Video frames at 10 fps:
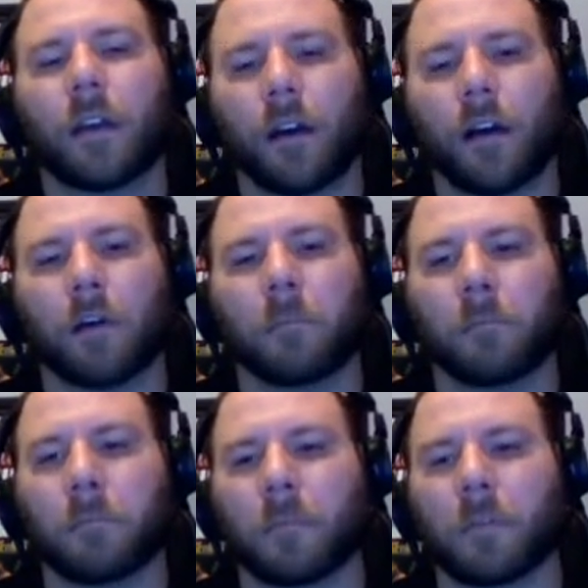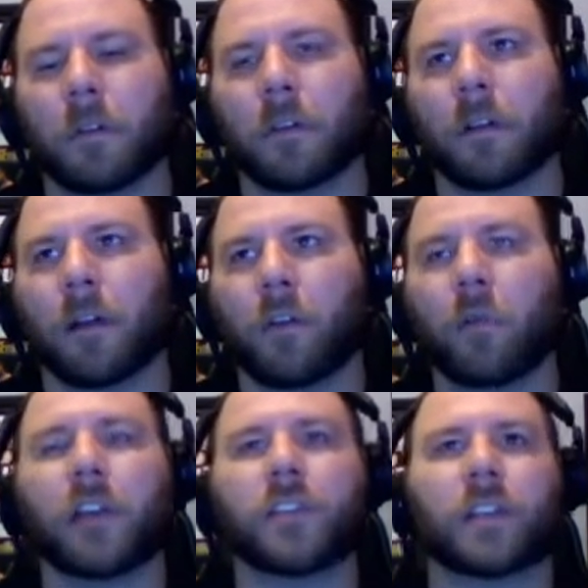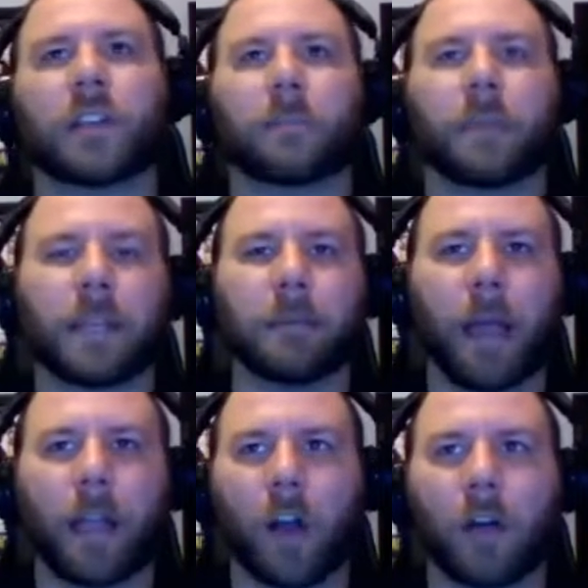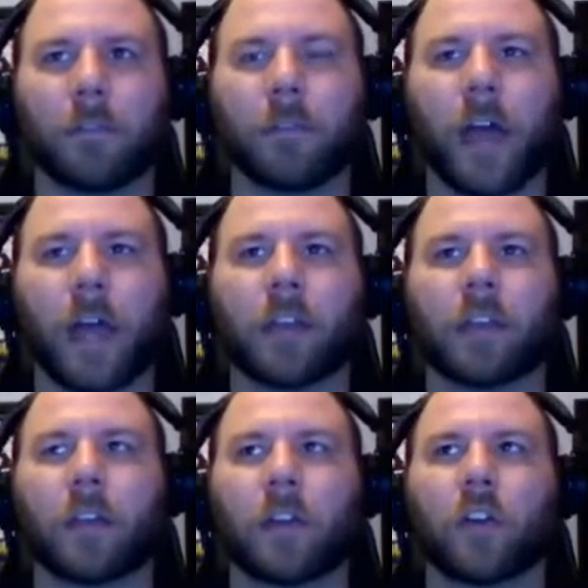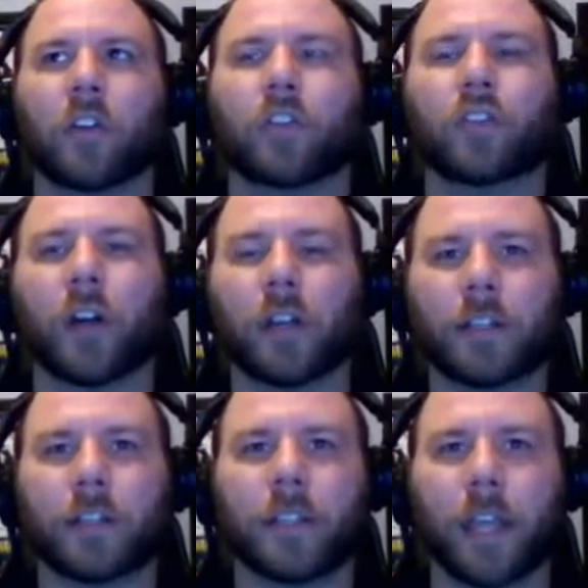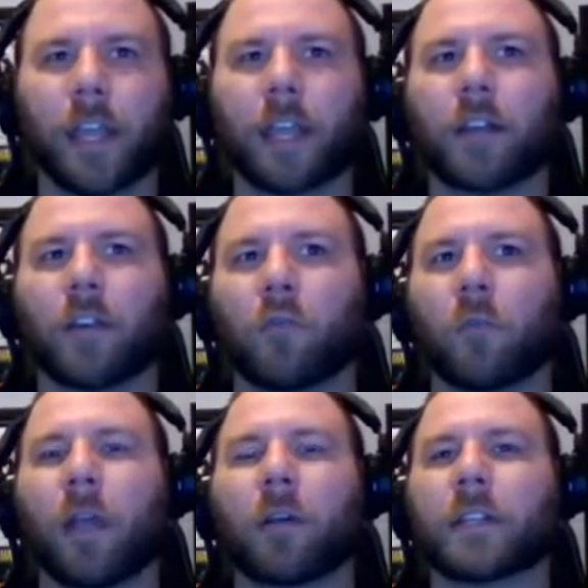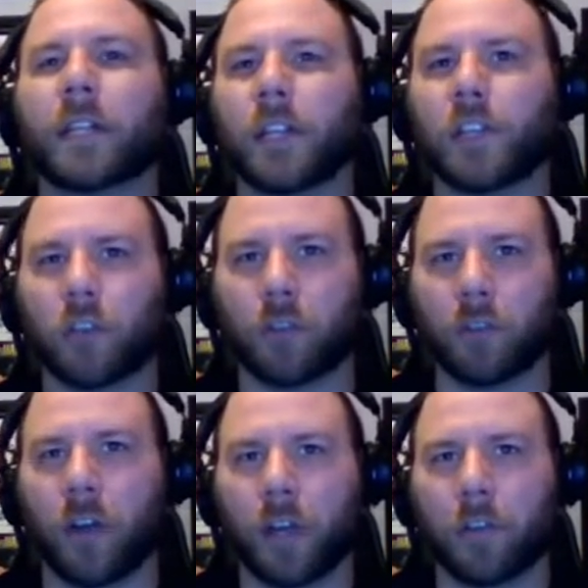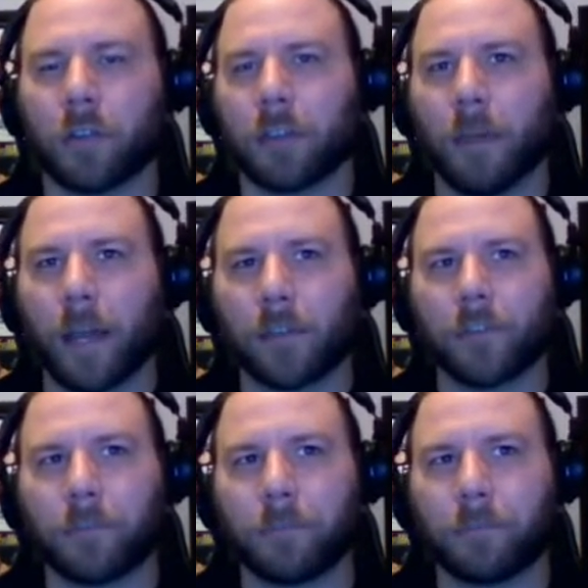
A question to piggyback off of that: does Sting wear a T-shirt or not during the match?